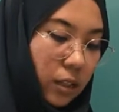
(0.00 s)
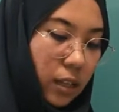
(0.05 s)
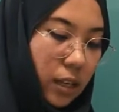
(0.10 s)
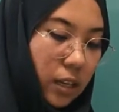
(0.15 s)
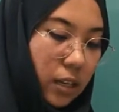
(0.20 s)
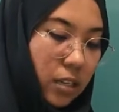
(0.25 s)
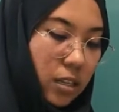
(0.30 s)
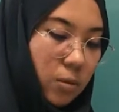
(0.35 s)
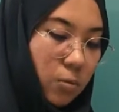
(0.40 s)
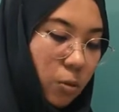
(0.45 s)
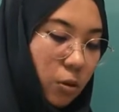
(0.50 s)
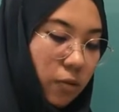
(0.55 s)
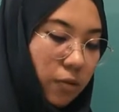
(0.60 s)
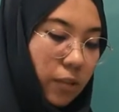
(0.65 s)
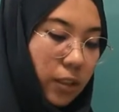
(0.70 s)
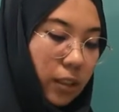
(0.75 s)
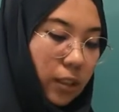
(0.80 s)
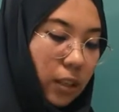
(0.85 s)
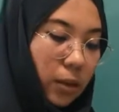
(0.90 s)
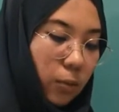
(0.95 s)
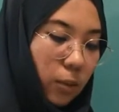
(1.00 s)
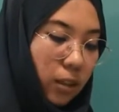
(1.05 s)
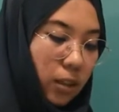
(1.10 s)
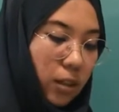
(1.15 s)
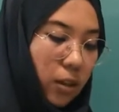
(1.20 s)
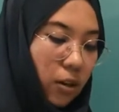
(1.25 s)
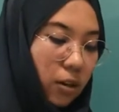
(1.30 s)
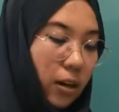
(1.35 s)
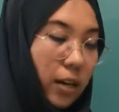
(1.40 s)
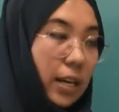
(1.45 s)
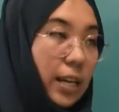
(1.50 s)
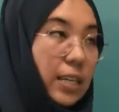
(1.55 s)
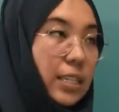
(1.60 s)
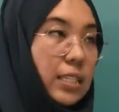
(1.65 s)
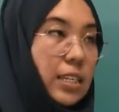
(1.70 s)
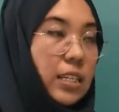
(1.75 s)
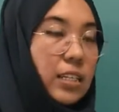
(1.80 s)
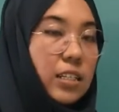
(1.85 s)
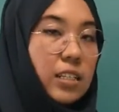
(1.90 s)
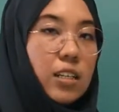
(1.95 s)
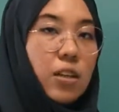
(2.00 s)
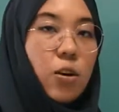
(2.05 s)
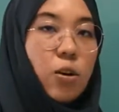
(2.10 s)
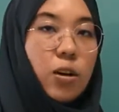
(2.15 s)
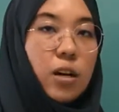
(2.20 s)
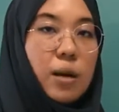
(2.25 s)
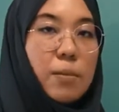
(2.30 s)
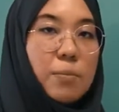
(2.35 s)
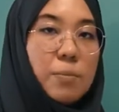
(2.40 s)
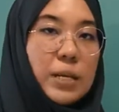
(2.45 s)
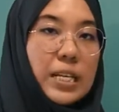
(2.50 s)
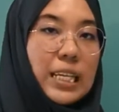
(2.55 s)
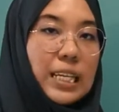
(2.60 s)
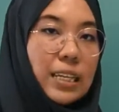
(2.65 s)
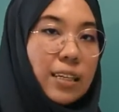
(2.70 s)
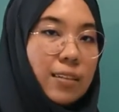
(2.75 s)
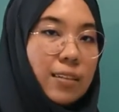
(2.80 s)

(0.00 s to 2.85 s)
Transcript: that is more fitting with the organization or company.